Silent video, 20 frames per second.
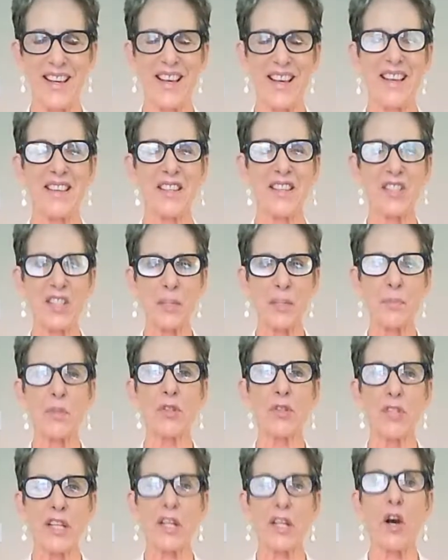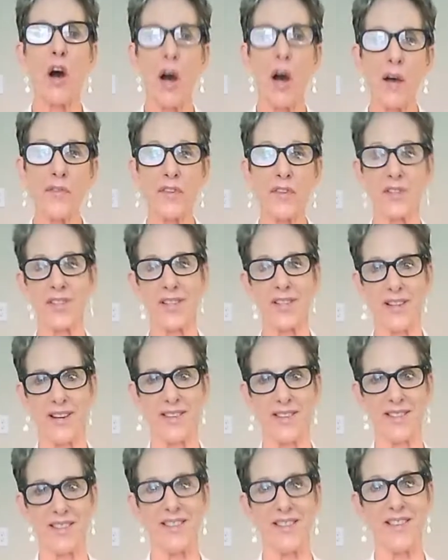This community offers
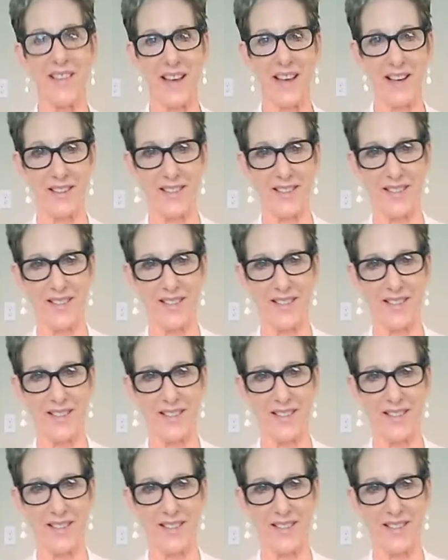us that.